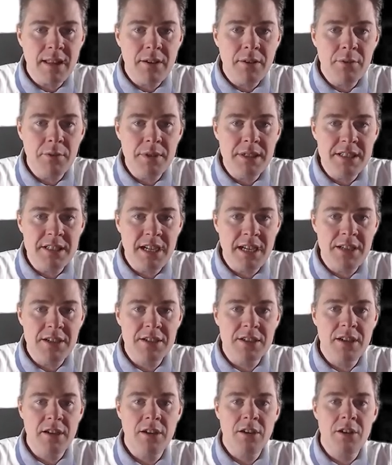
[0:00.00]
We
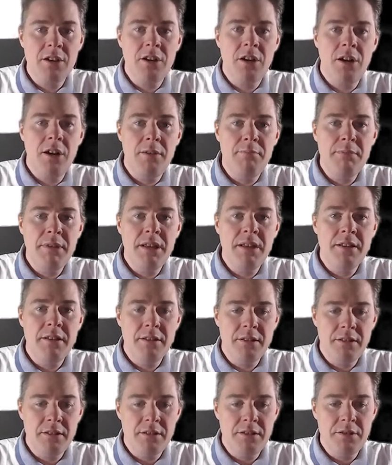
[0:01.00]
change com
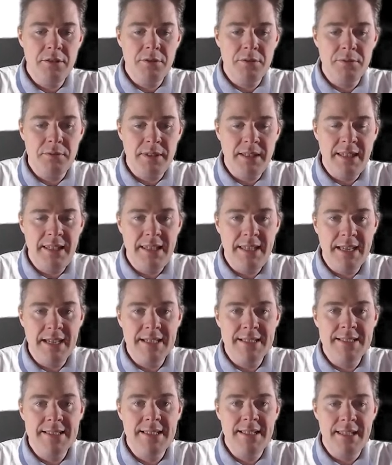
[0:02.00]
to
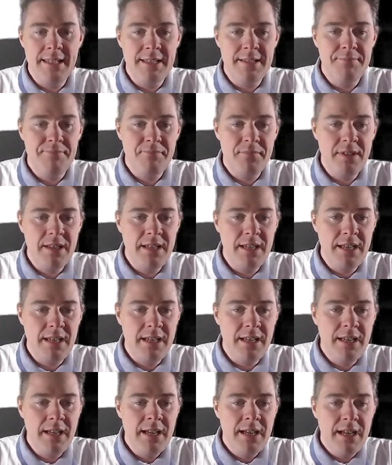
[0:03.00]
exe.
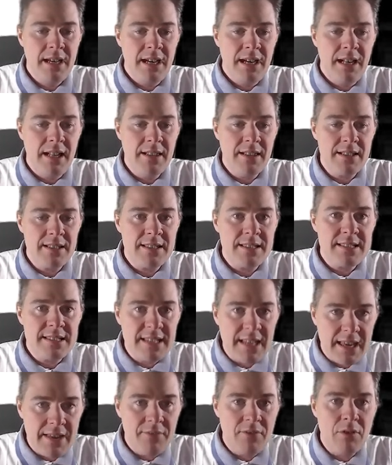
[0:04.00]
I'll
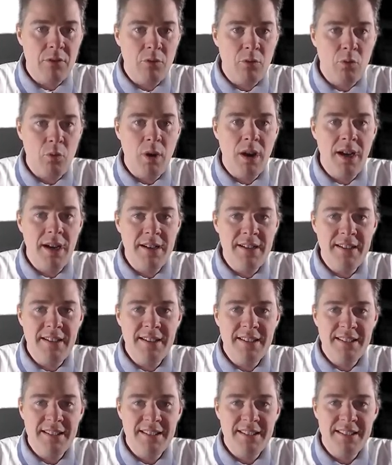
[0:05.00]
save one,
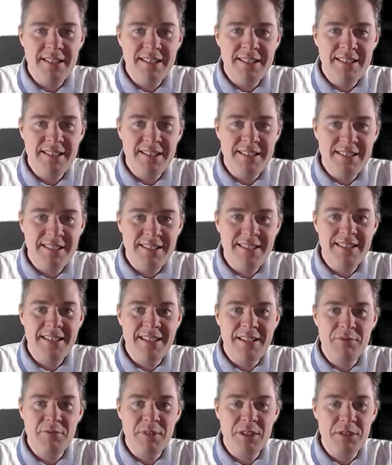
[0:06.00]

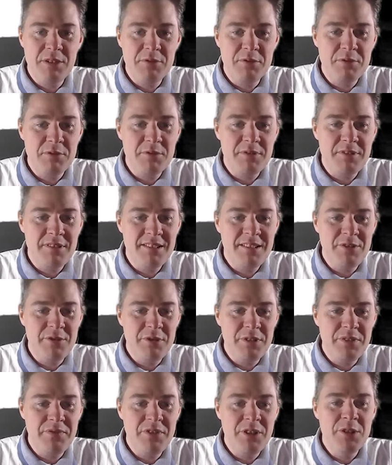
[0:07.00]
then we go a uh,
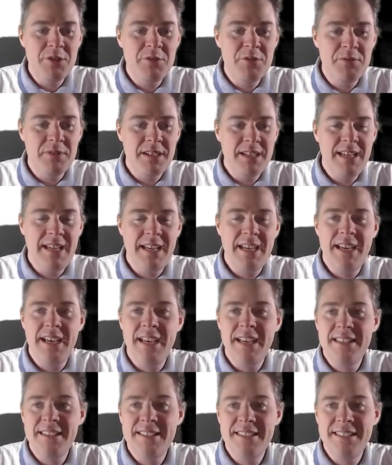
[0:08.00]
review
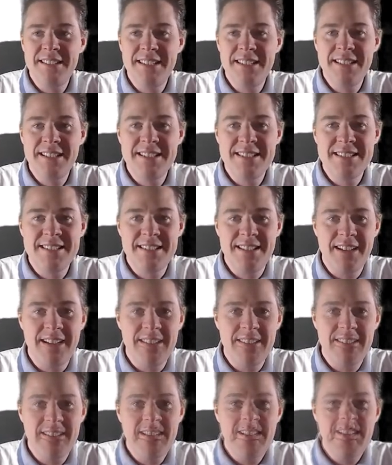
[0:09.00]
and it's done.